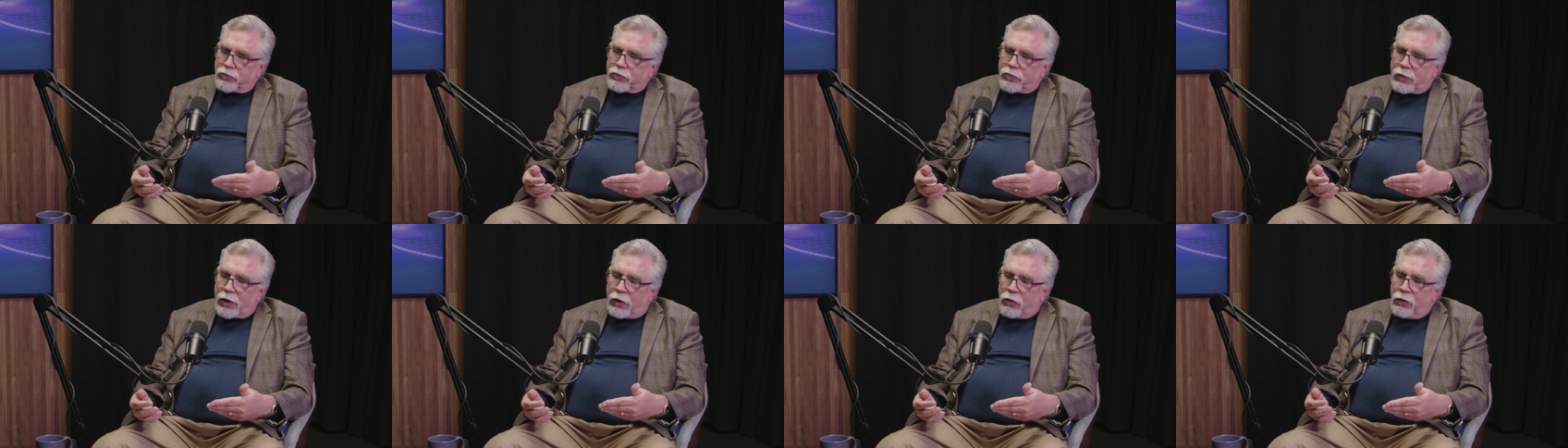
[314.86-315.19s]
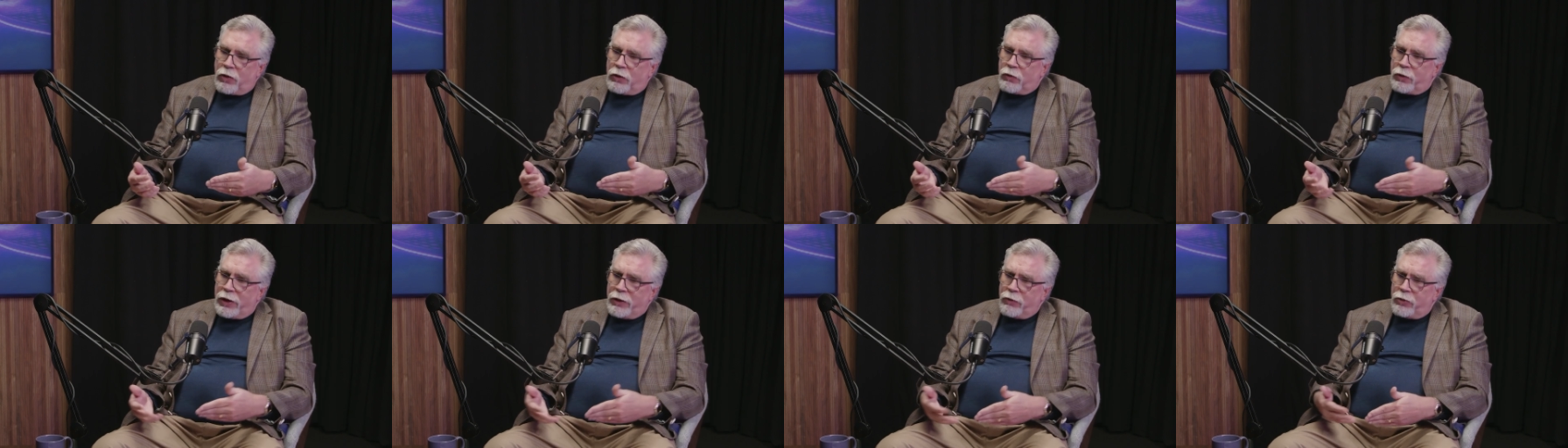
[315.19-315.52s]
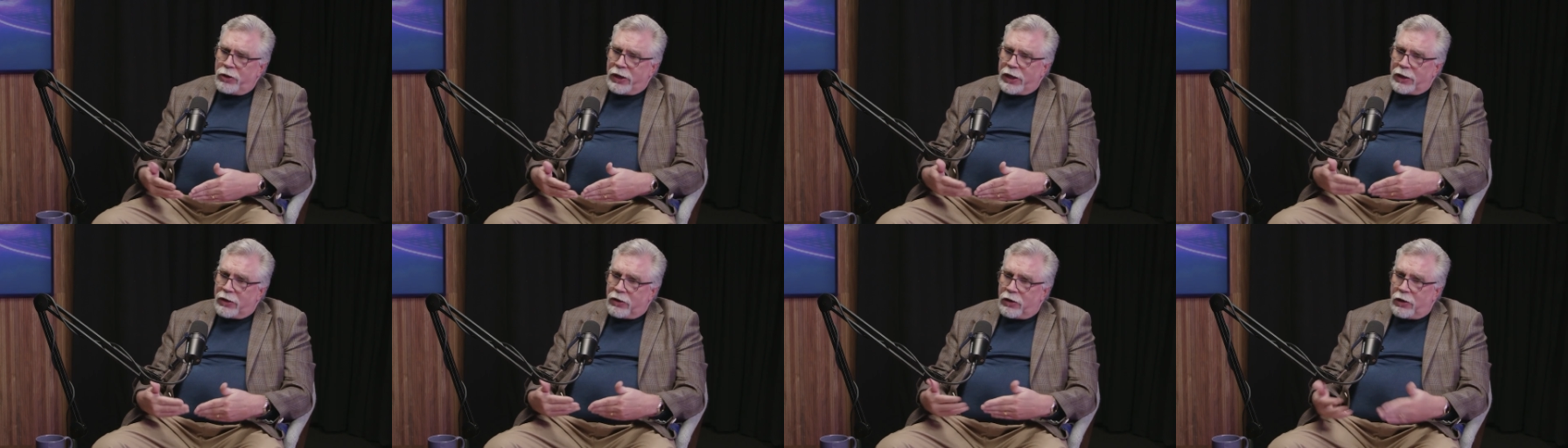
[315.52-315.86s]
when we
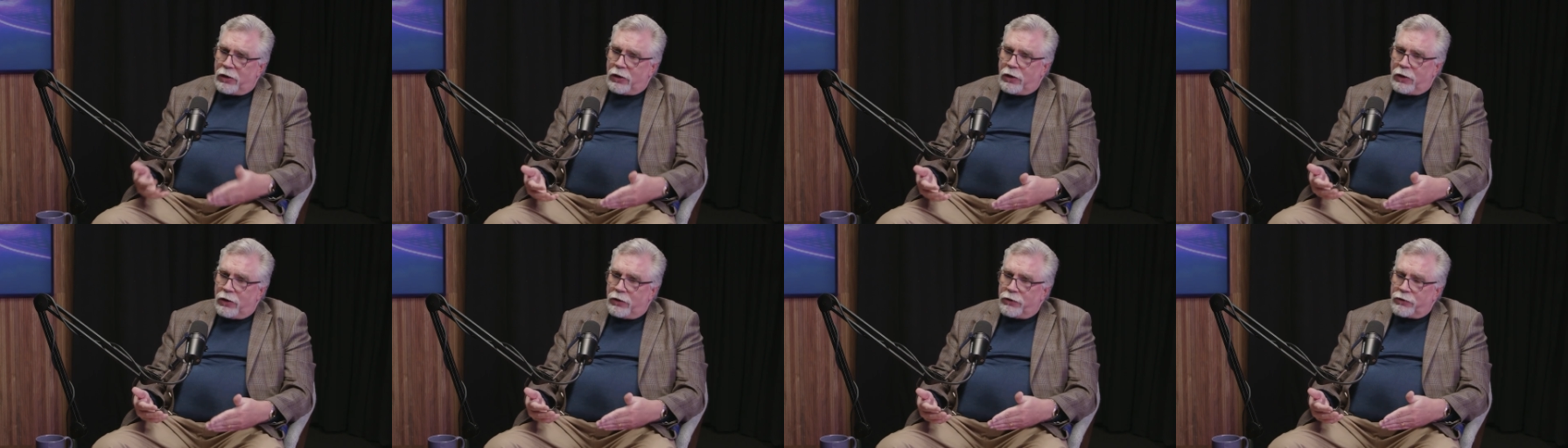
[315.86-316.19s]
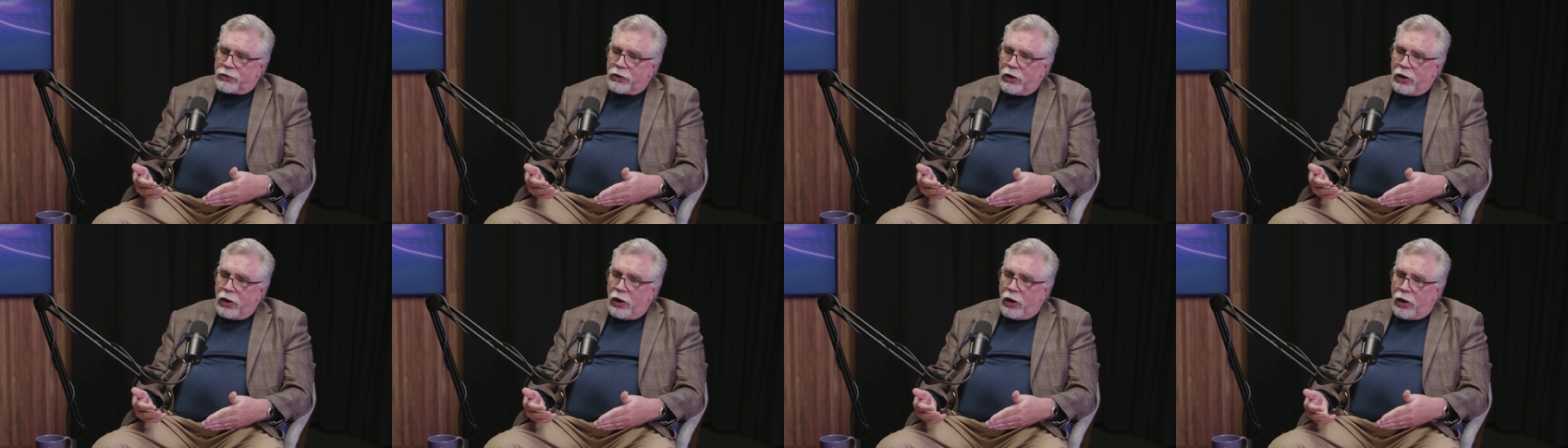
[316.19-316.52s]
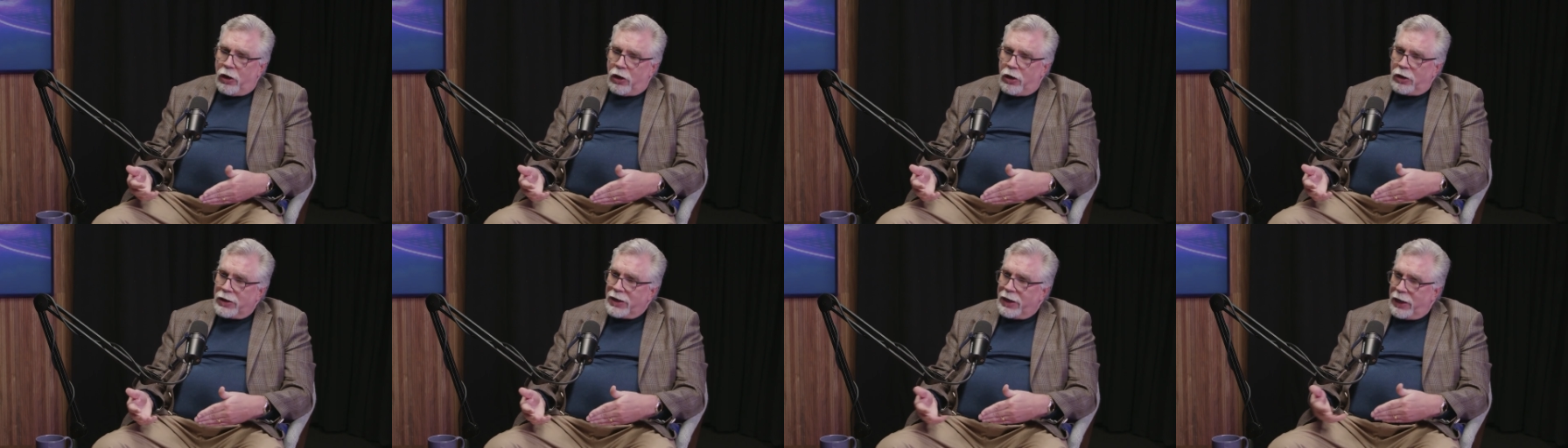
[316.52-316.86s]
would get calls
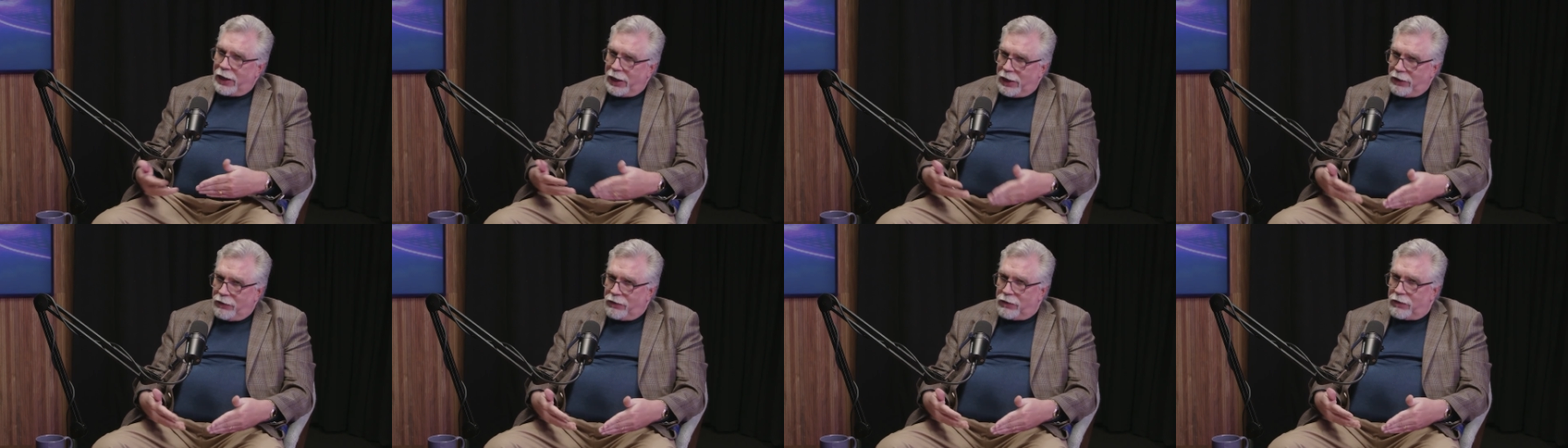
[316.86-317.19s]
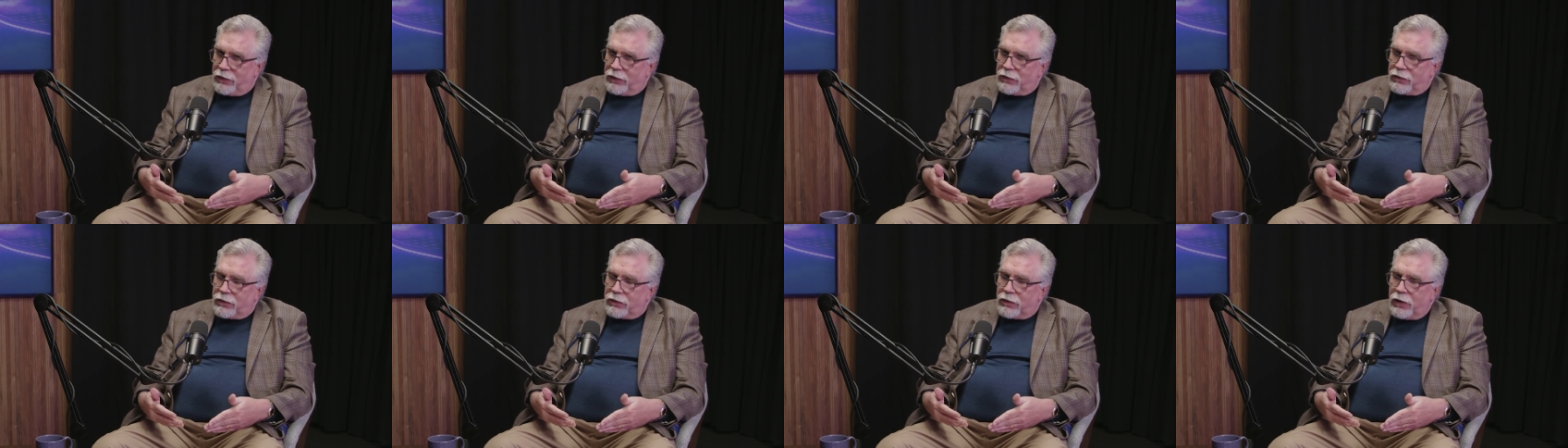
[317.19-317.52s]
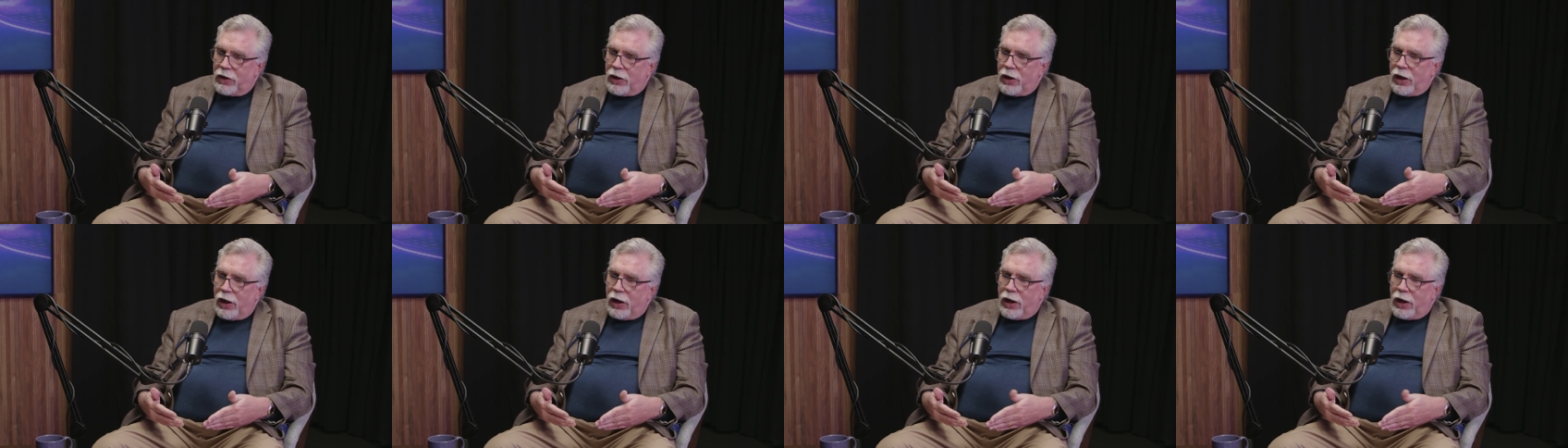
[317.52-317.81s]
on cases,